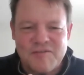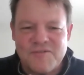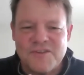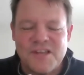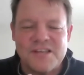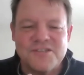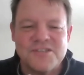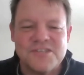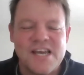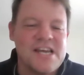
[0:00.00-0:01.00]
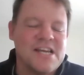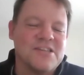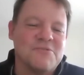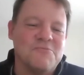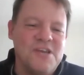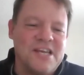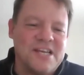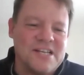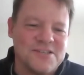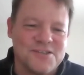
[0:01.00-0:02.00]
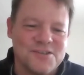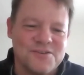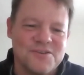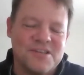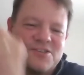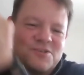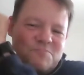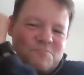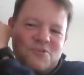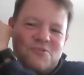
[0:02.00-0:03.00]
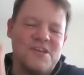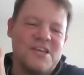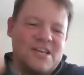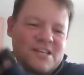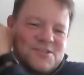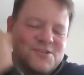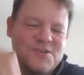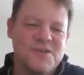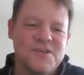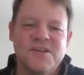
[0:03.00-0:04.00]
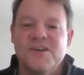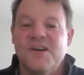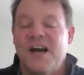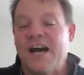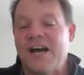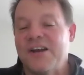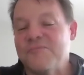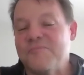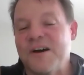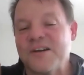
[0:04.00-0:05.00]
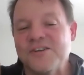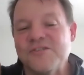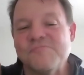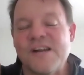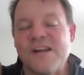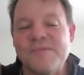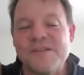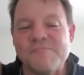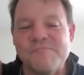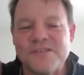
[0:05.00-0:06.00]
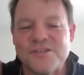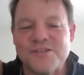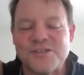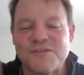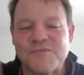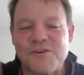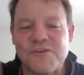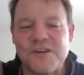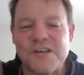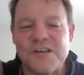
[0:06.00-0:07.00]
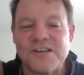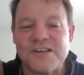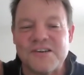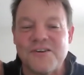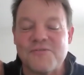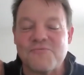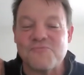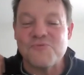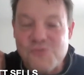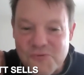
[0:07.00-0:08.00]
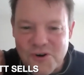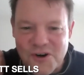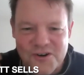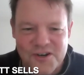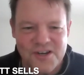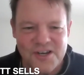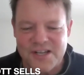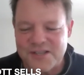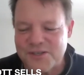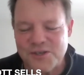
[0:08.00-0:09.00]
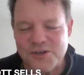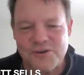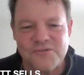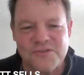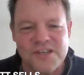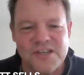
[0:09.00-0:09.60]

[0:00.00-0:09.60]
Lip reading: They stay in the weeds. They just pull weeds. I don't know about you, but I'm in the business of going into root work. And so the